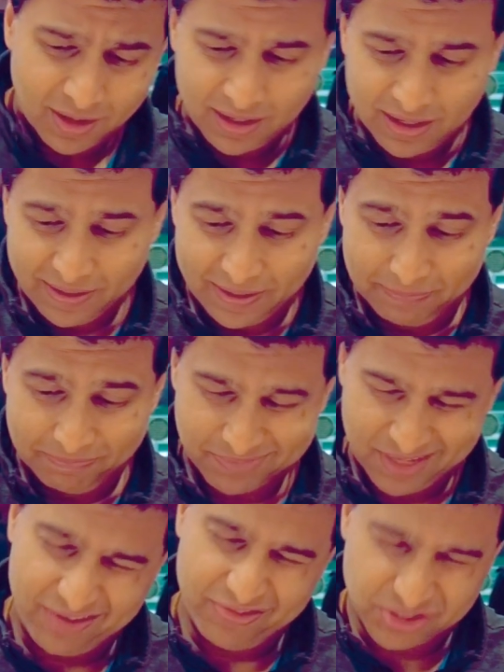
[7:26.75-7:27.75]

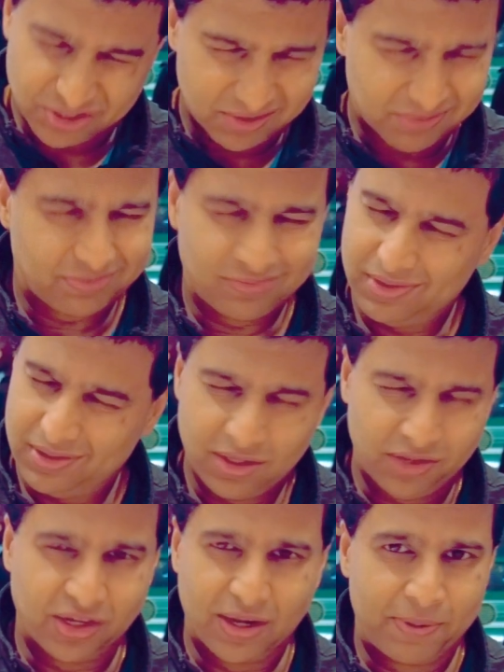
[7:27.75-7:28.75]
Obviously,
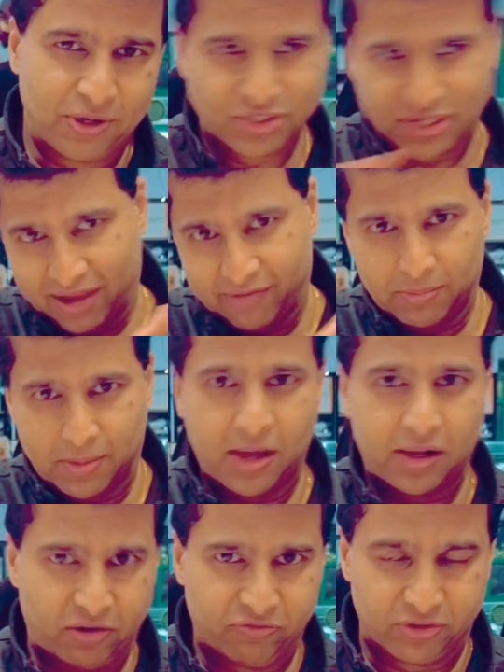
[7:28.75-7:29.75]
nothing compares to having them
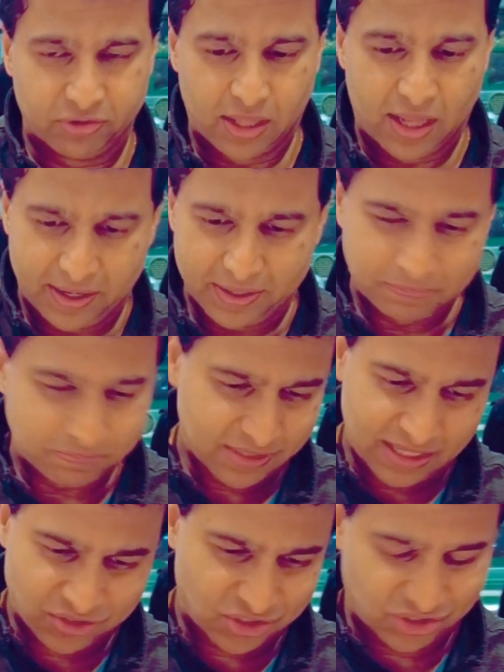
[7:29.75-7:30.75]
hot off the line.
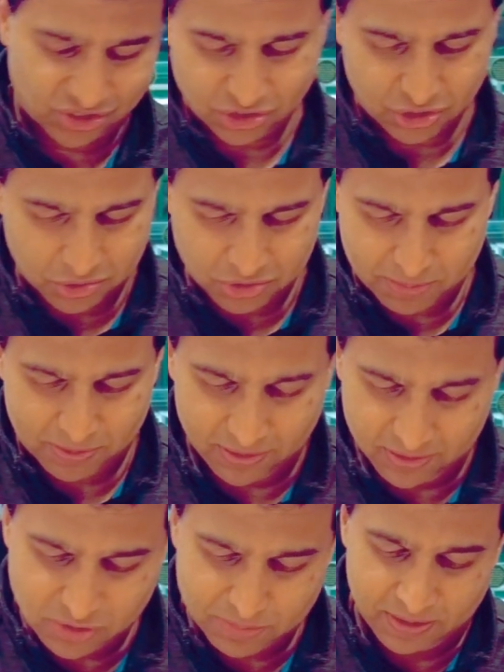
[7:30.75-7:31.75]
That's just its own
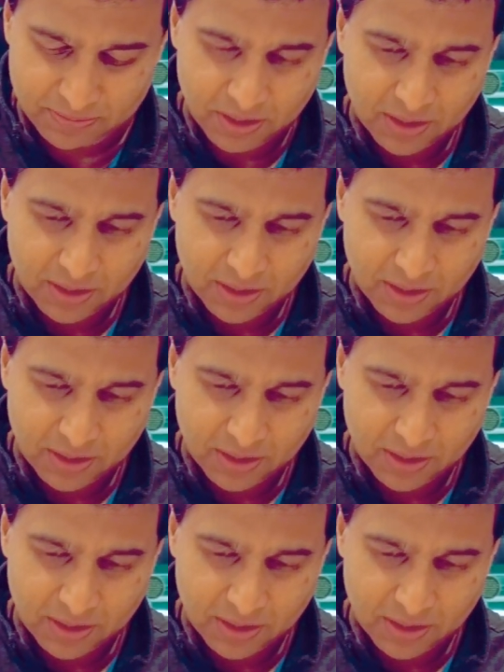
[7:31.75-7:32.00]
experience. But